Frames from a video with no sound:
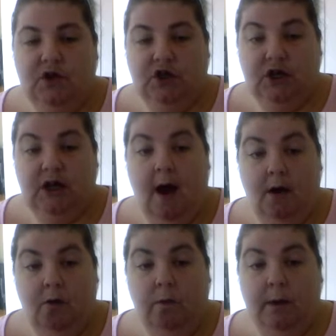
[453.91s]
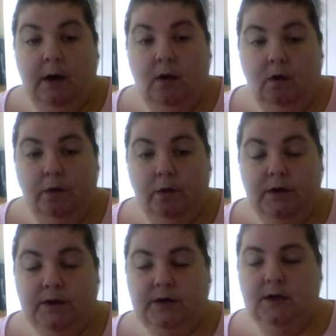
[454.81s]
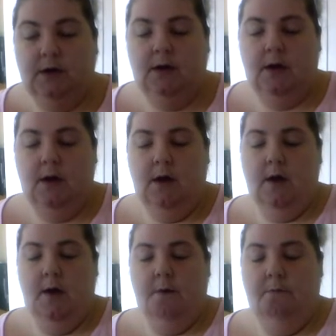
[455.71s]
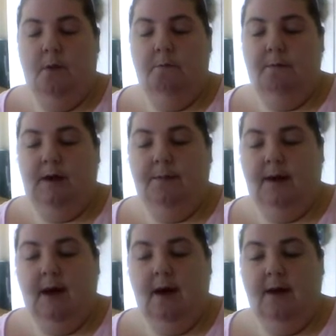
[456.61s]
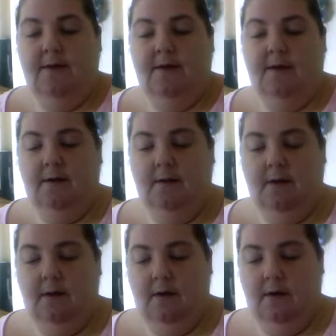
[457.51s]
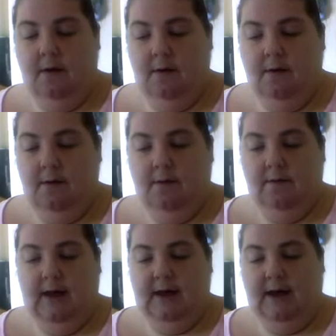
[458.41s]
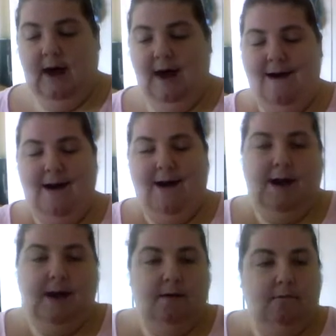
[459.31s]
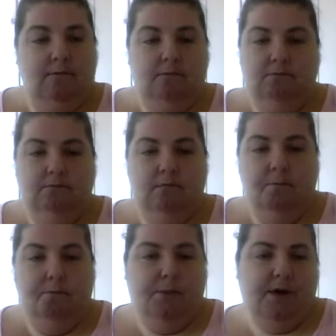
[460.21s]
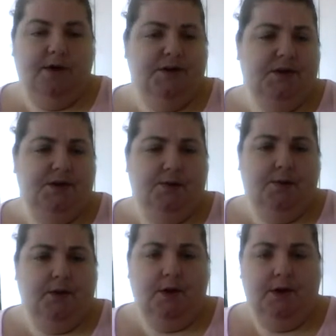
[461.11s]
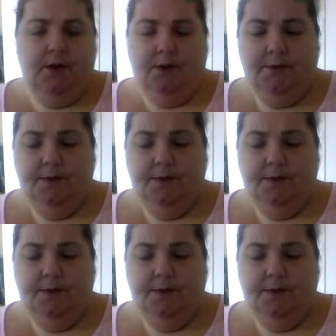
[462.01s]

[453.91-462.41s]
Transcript: that she can open and close, but maybe add like a hanging bird or